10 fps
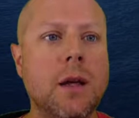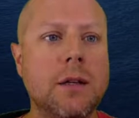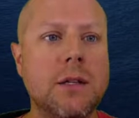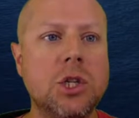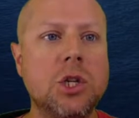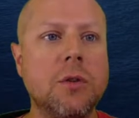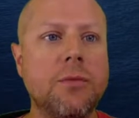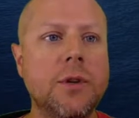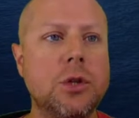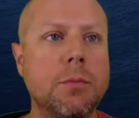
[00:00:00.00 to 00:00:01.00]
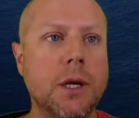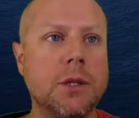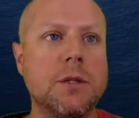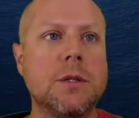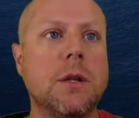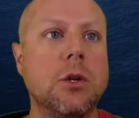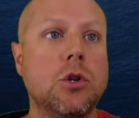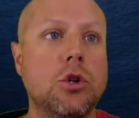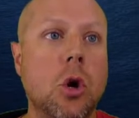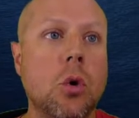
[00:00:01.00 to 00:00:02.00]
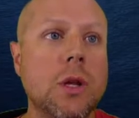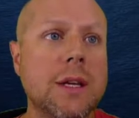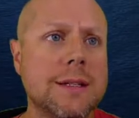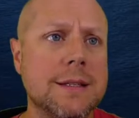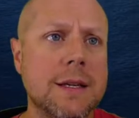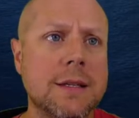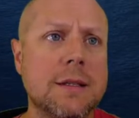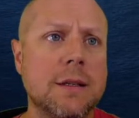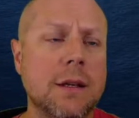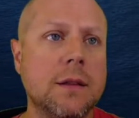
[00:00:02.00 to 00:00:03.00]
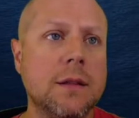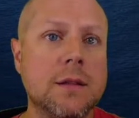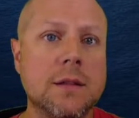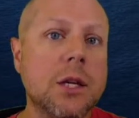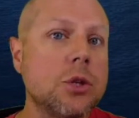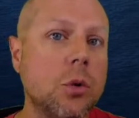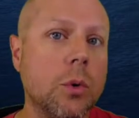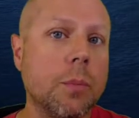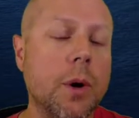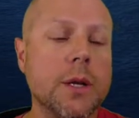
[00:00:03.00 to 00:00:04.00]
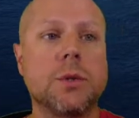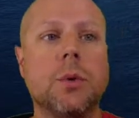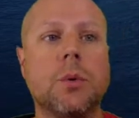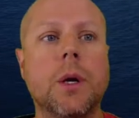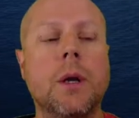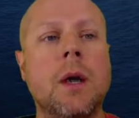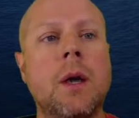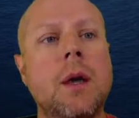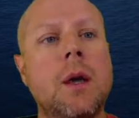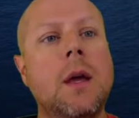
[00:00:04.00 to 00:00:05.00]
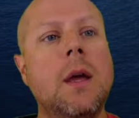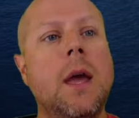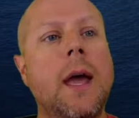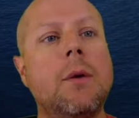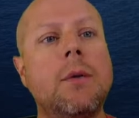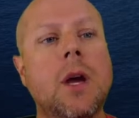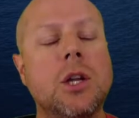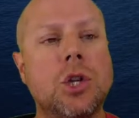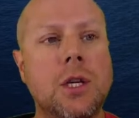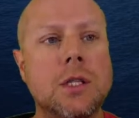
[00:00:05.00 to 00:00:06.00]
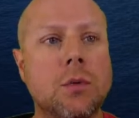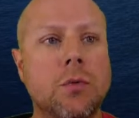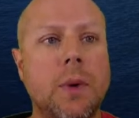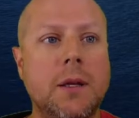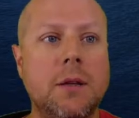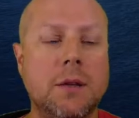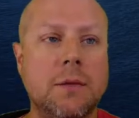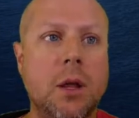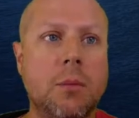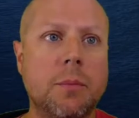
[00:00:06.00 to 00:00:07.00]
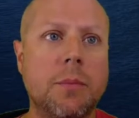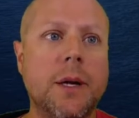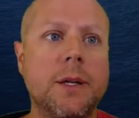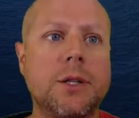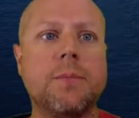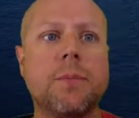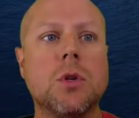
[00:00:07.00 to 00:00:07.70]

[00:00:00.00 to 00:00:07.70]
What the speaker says: additional feature branches that don't exist in the central repository, and we've got changes that we've made to the development branch.